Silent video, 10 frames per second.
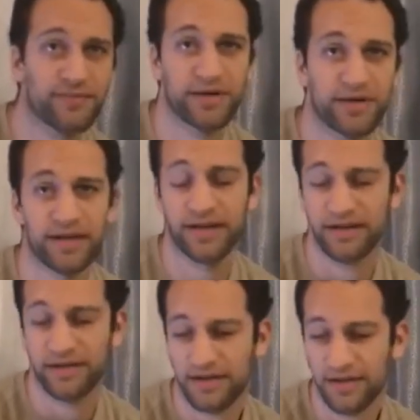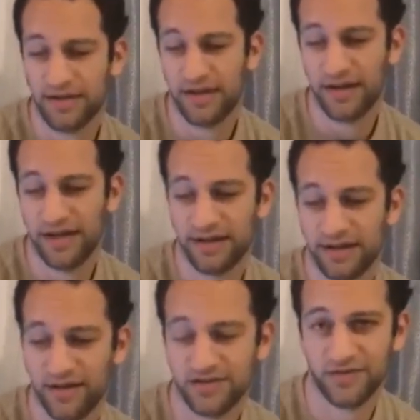but
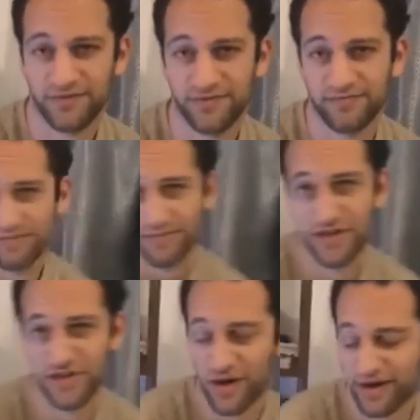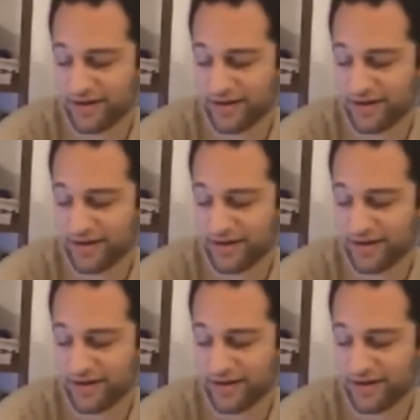they're also enjoying it.